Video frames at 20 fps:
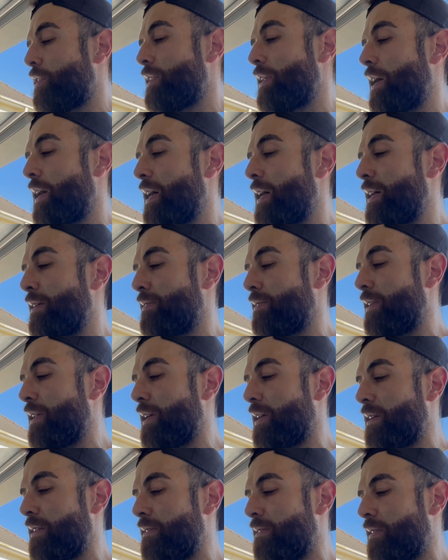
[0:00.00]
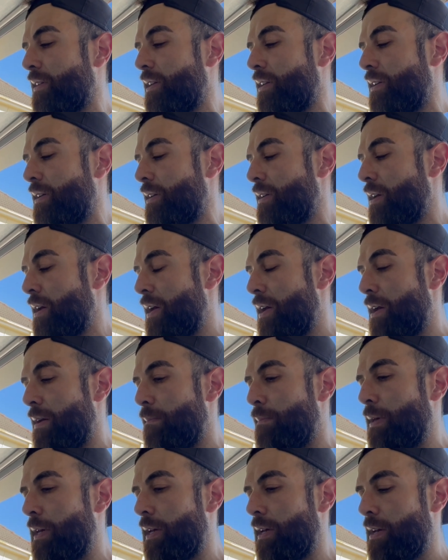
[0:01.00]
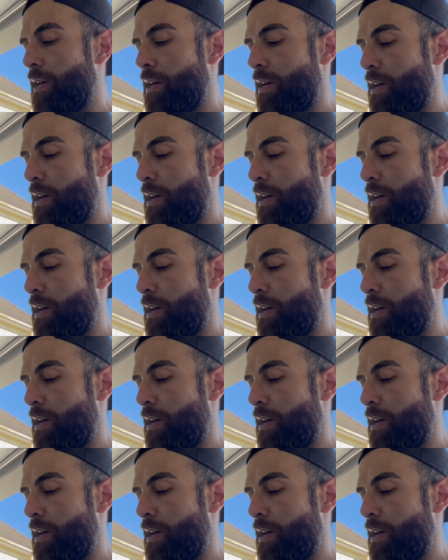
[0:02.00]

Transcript: on the silicon T bit.